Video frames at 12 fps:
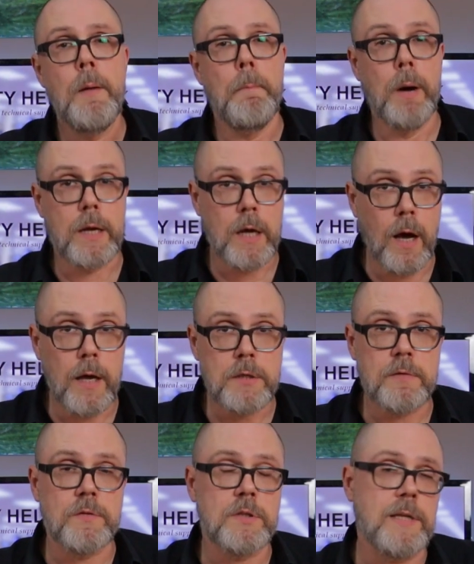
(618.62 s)

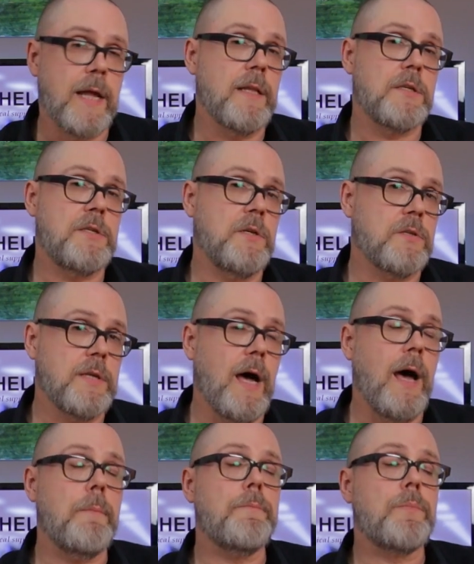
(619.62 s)
because of the stainless steel
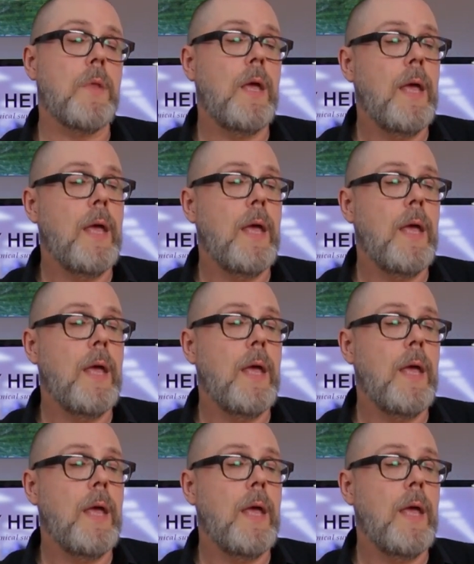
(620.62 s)
top.